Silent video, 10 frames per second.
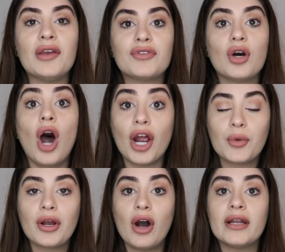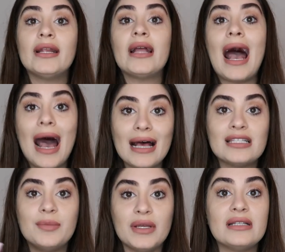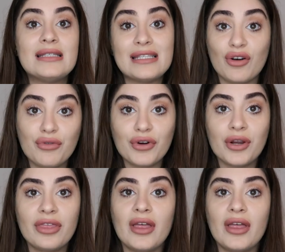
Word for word: If the hardware on it has been silver,